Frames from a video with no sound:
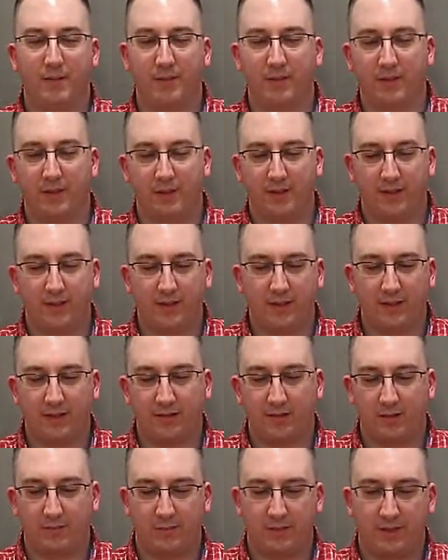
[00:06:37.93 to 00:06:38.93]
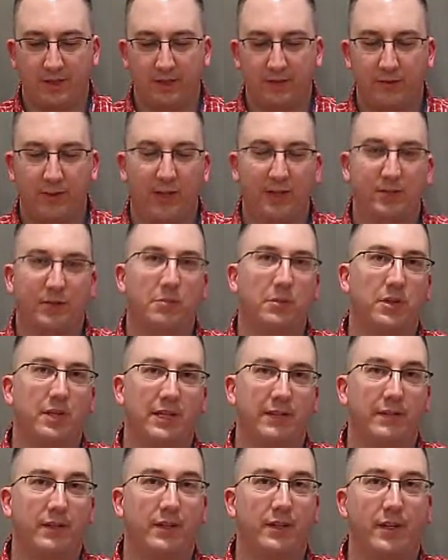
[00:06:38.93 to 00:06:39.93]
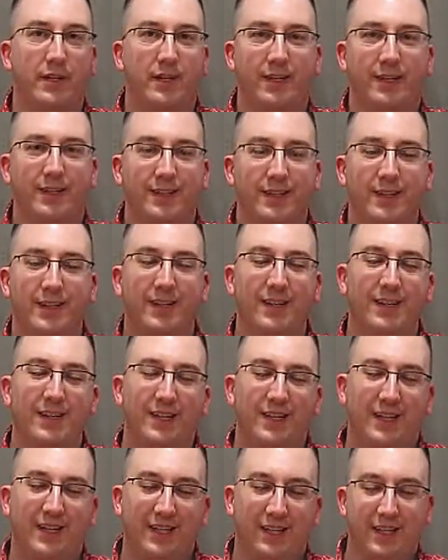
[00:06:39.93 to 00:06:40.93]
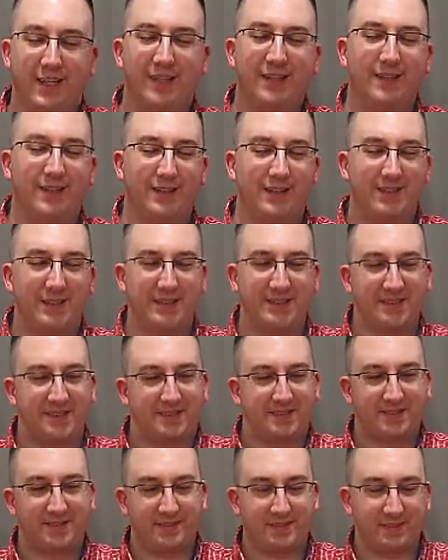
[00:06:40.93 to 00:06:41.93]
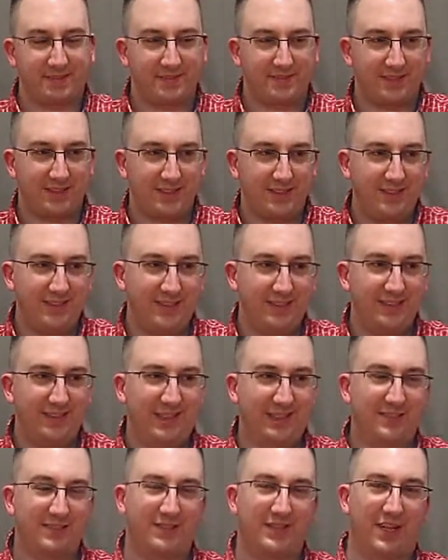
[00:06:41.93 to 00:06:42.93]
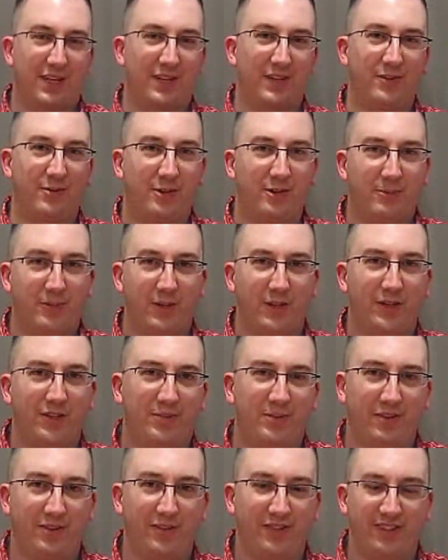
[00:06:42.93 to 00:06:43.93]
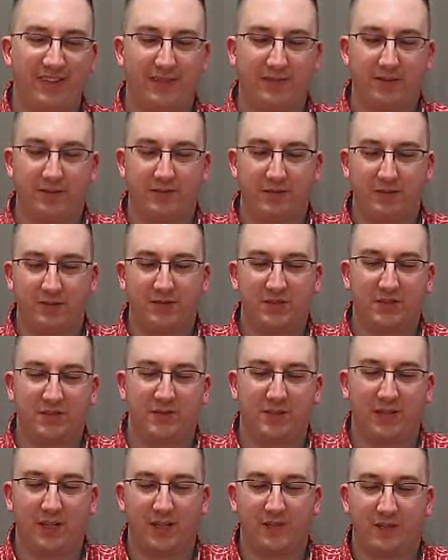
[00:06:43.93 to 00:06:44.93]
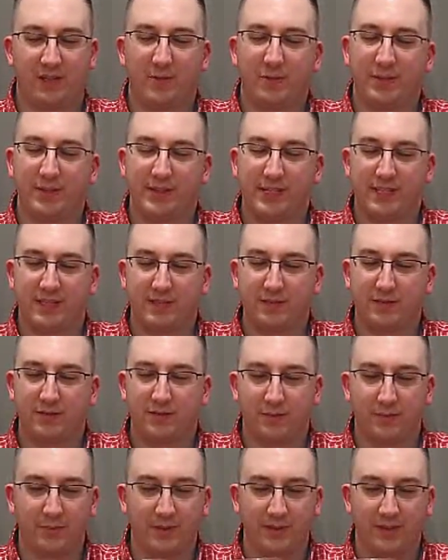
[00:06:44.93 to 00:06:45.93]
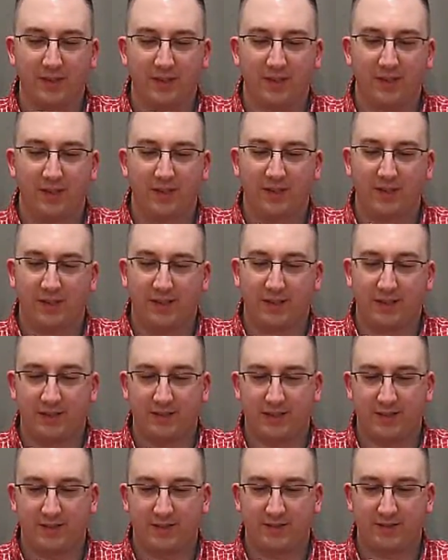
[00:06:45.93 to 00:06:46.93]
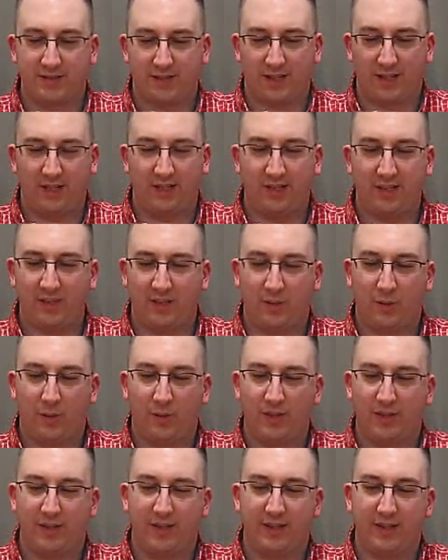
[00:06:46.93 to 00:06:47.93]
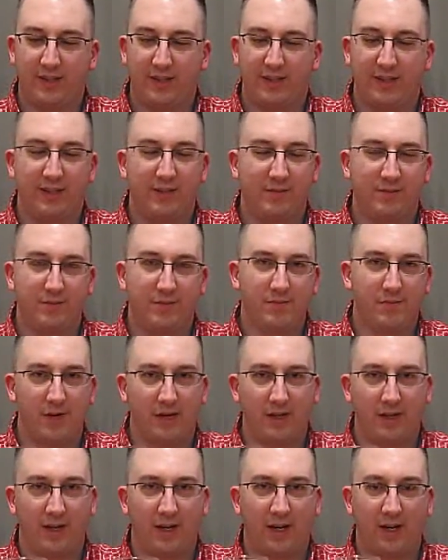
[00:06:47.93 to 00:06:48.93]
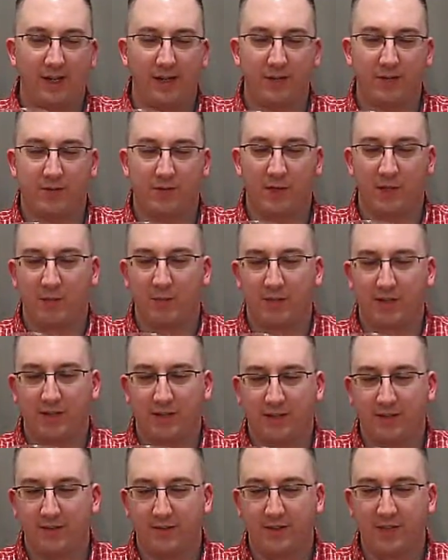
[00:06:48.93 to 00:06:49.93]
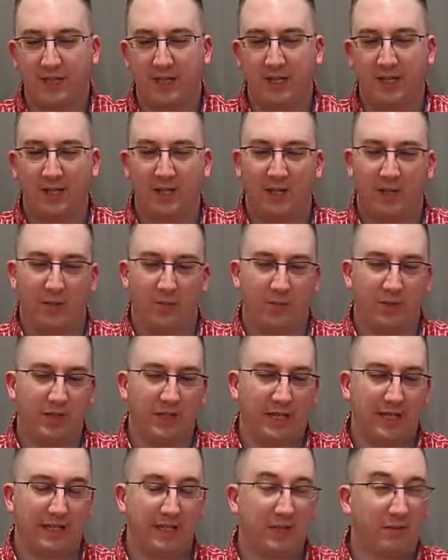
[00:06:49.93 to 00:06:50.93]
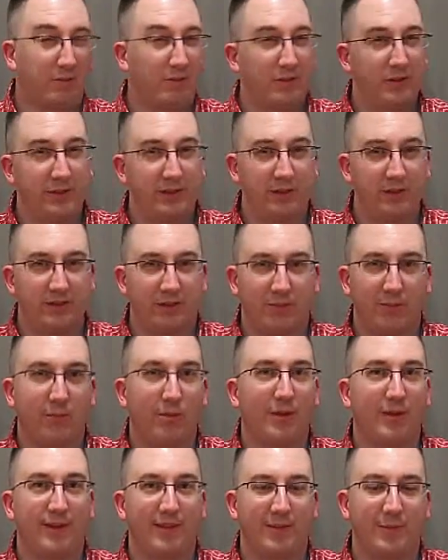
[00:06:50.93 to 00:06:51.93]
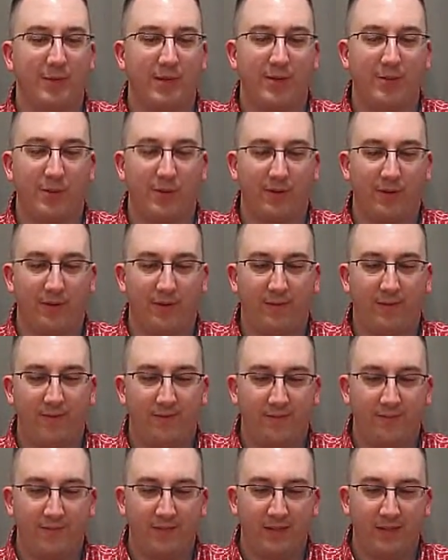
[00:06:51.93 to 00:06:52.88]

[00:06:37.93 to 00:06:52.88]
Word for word: But other, but otherwise, I'm going to give it a 9. And uh, that's all three Bell's beers that I've reviewed so far have all been 9s for me. Like, I just can't quite get my highest recommendation. But, like, I'm really not complaining about them at all.